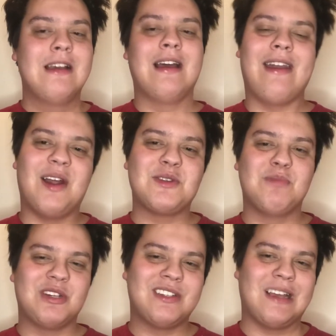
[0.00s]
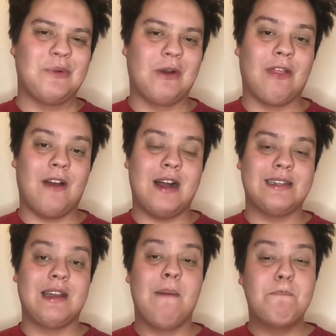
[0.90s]
Not as much as I would have thought,
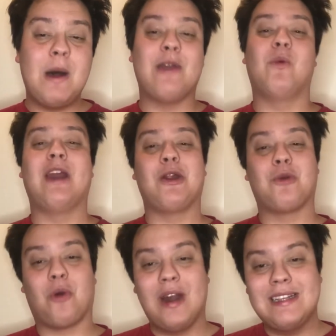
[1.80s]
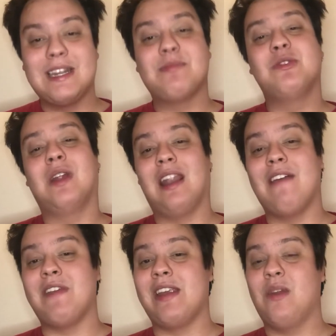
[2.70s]
but when it cranks up to 11